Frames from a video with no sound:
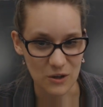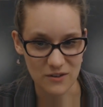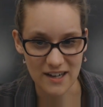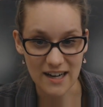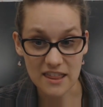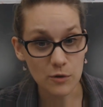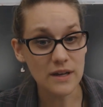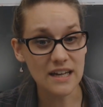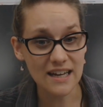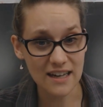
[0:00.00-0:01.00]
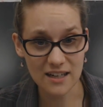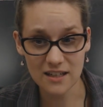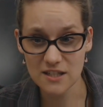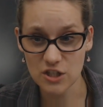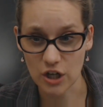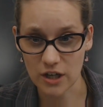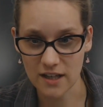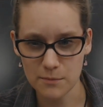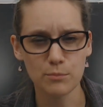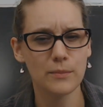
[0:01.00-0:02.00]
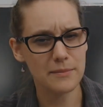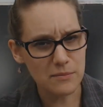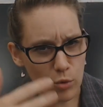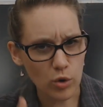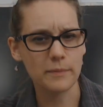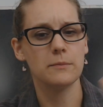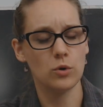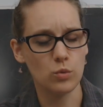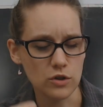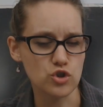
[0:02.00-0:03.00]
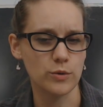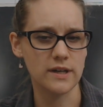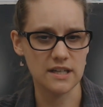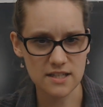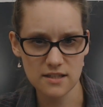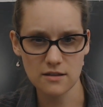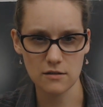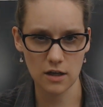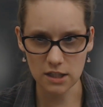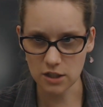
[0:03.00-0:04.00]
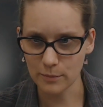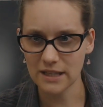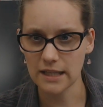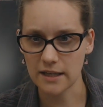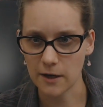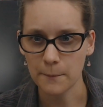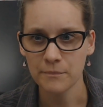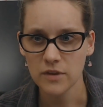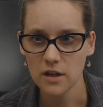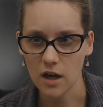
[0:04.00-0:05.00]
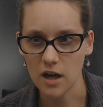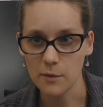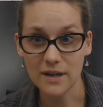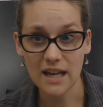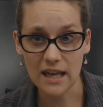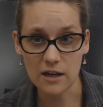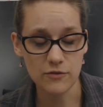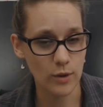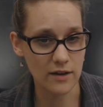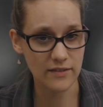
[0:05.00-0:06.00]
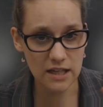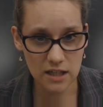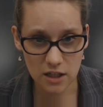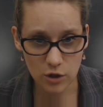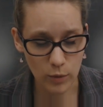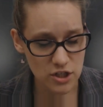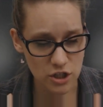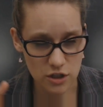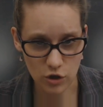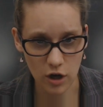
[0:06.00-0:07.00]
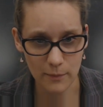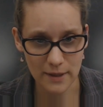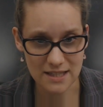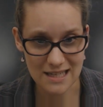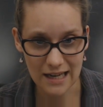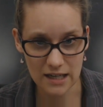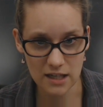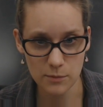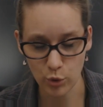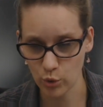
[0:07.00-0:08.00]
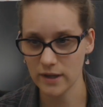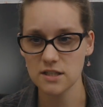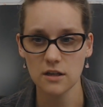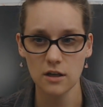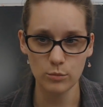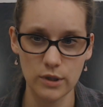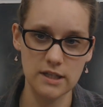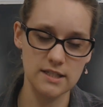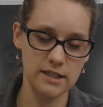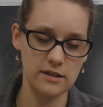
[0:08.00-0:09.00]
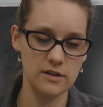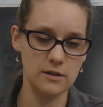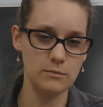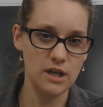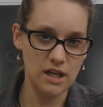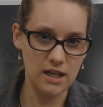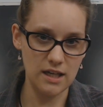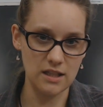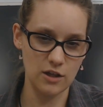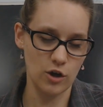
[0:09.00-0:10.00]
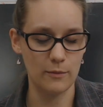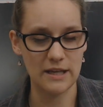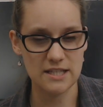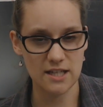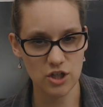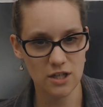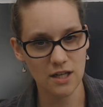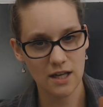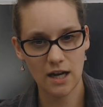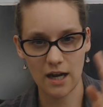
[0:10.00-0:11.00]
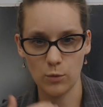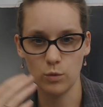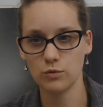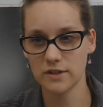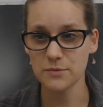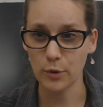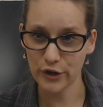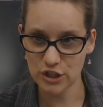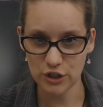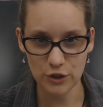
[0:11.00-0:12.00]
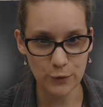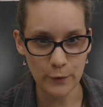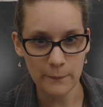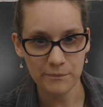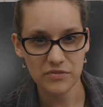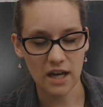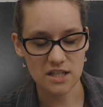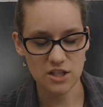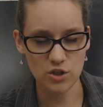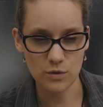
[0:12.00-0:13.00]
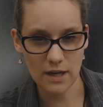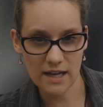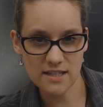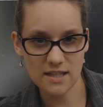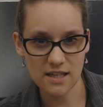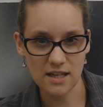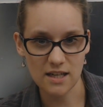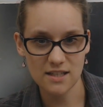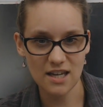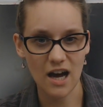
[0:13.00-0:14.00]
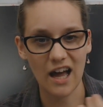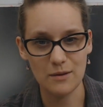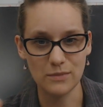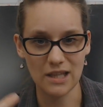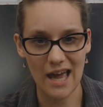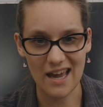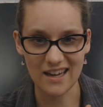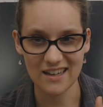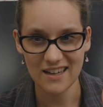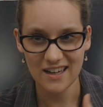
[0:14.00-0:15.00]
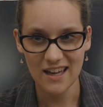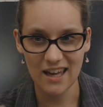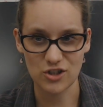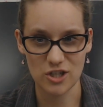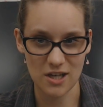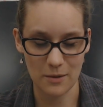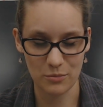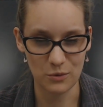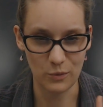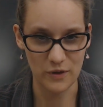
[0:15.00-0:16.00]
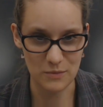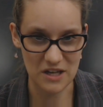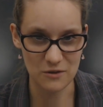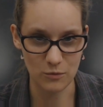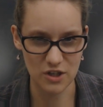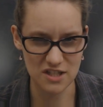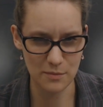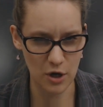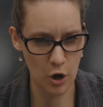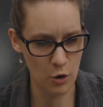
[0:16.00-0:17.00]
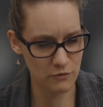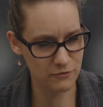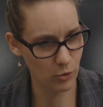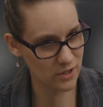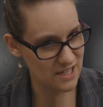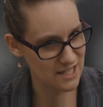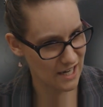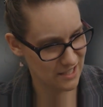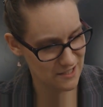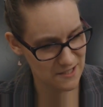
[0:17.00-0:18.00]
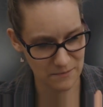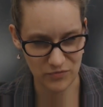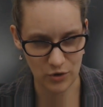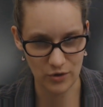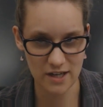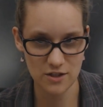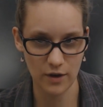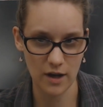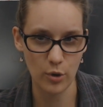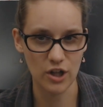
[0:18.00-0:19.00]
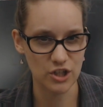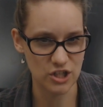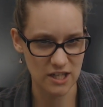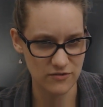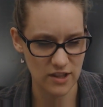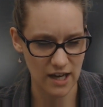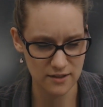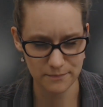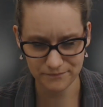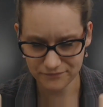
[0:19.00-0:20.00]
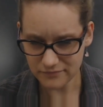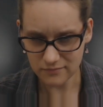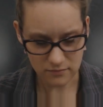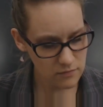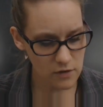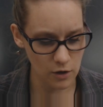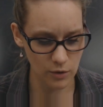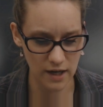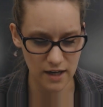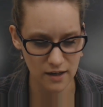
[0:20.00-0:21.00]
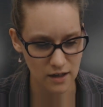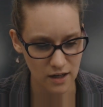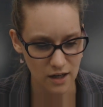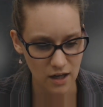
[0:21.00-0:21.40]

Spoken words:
All right. I think we can get started. Maybe more people will join us a little bit later. But again, if you have any questions or comments at any point, please leave them in the comment section, and I will respond to you as soon as the time lag catches up with me, which is about 40 seconds. All right, so I apologize for that. Okay,